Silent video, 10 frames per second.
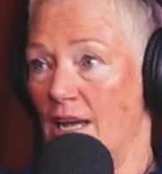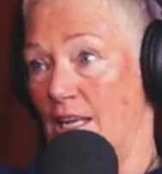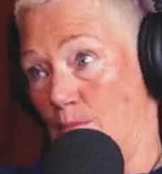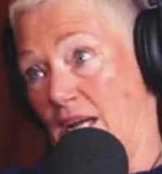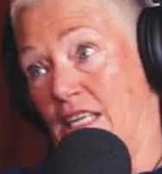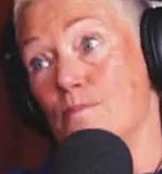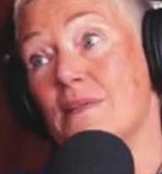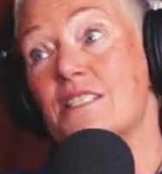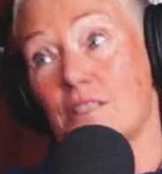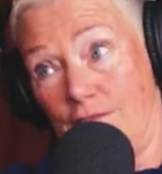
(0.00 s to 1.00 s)
had made a
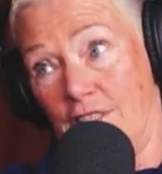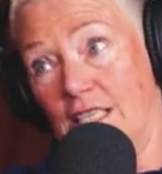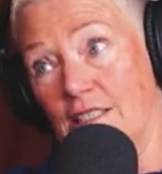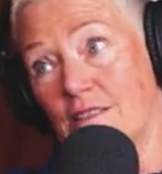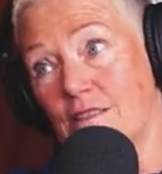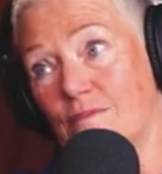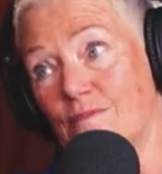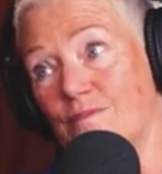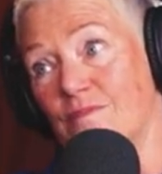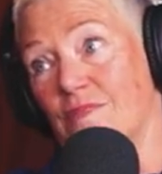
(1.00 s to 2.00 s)
mess of things.
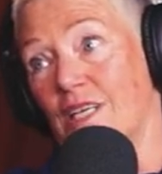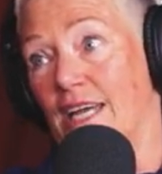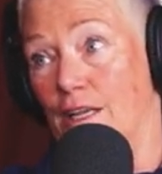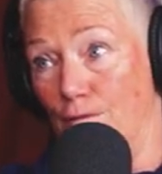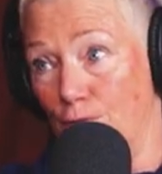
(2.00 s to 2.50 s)
Mm-hmm. I had a